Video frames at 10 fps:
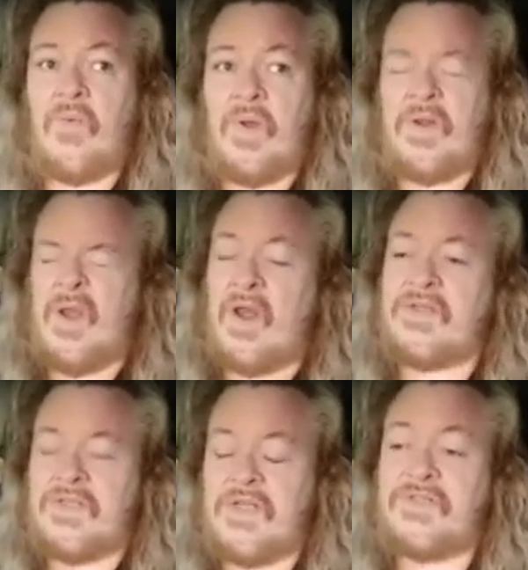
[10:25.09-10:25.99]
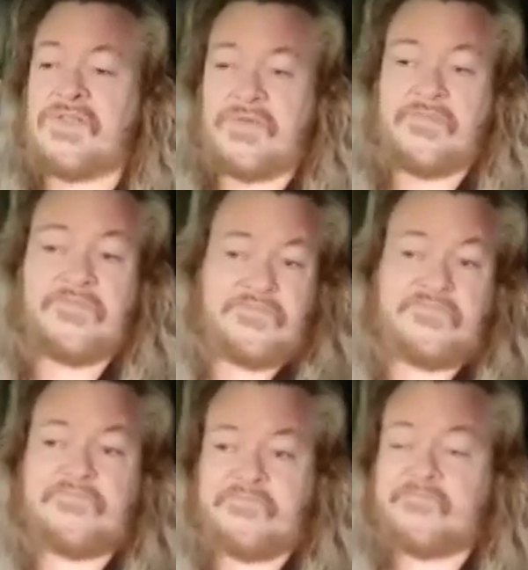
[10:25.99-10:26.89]
when God sends you,
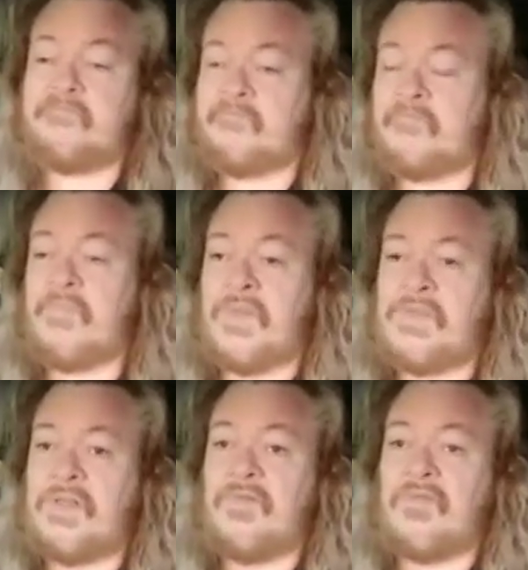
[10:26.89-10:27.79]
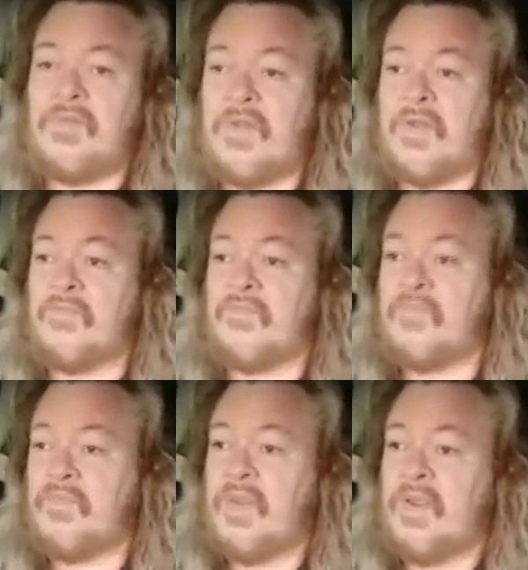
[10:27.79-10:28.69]
it's a different thing.
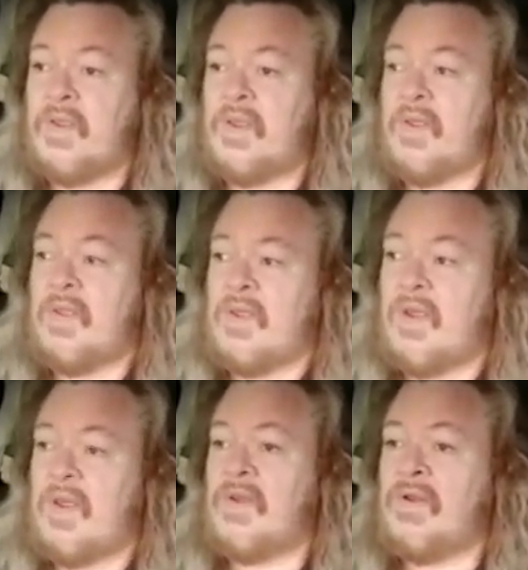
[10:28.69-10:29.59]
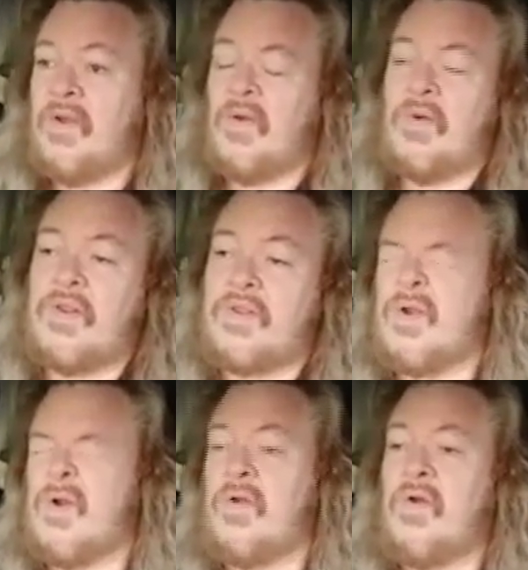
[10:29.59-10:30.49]
And you're going to
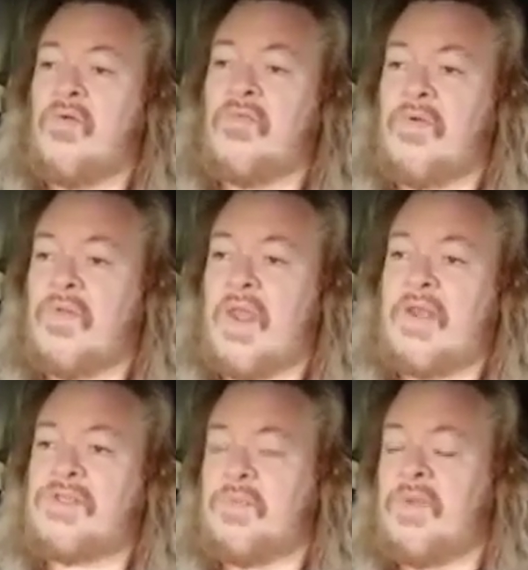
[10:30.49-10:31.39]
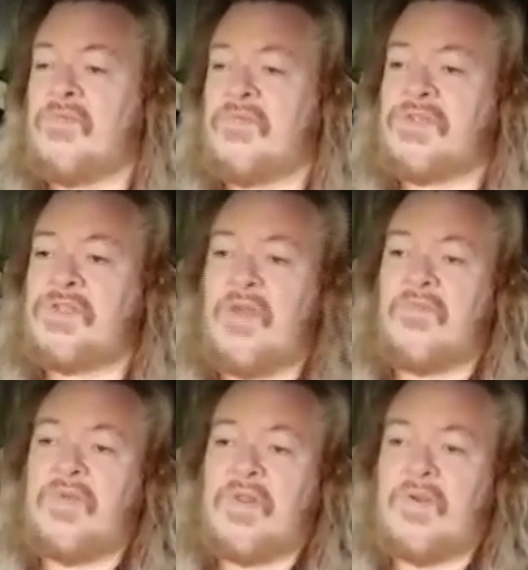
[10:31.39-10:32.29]
turn over like some evil
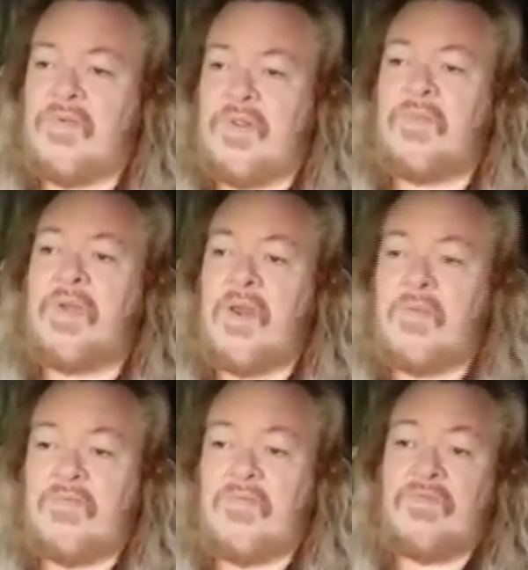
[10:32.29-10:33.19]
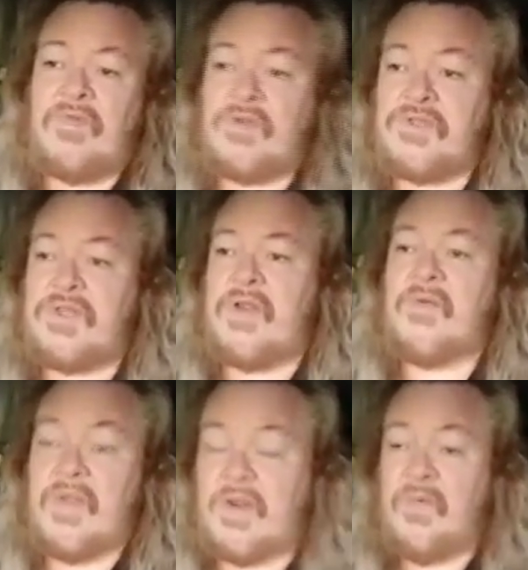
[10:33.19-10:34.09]
stuff. You literally become a
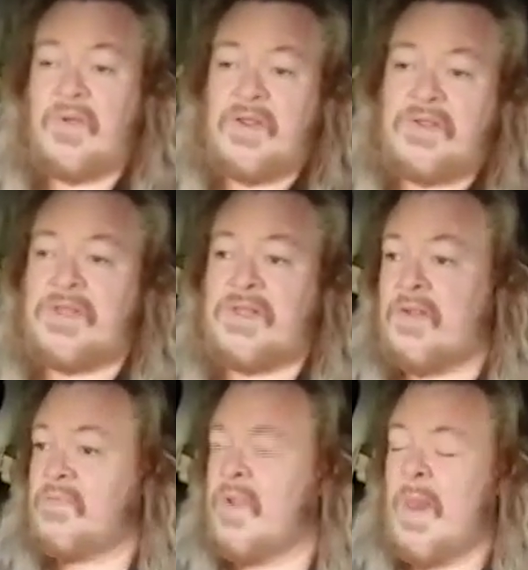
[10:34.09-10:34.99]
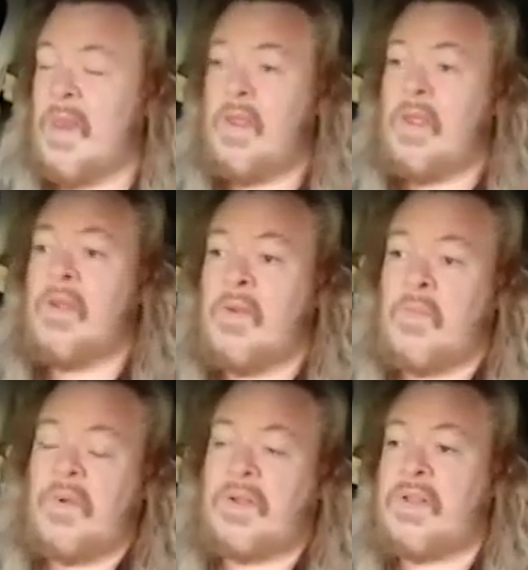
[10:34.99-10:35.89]
revolutionary. Anyway, I said
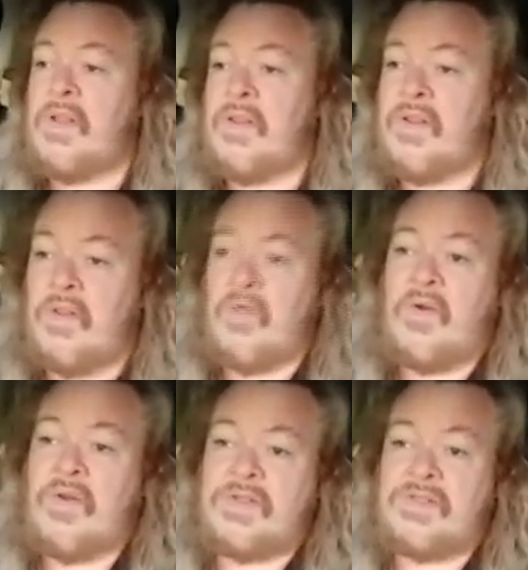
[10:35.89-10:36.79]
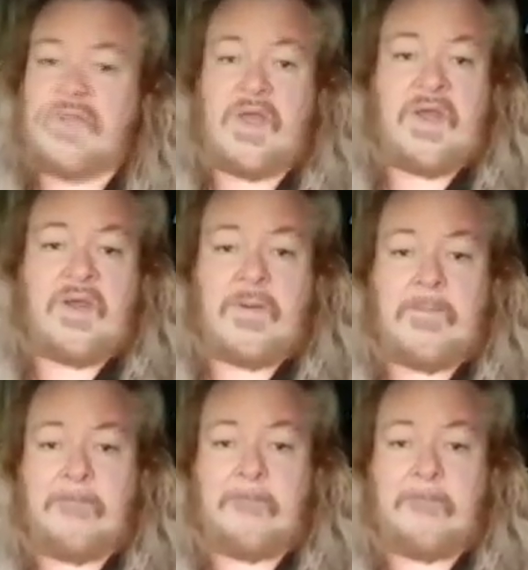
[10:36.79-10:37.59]
that. But the Lord is. Uh,